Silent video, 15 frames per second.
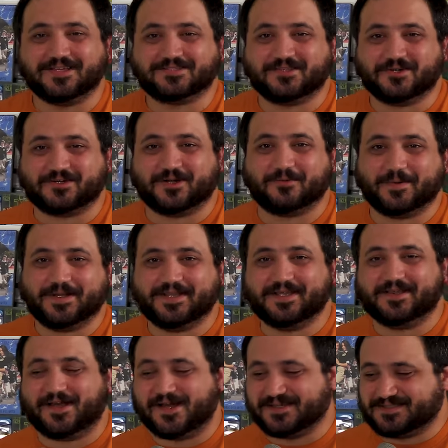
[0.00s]
it took a really
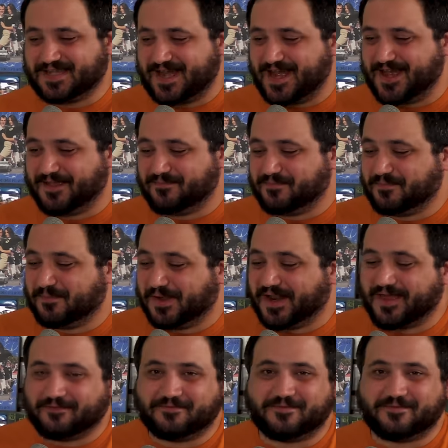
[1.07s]
long time, but I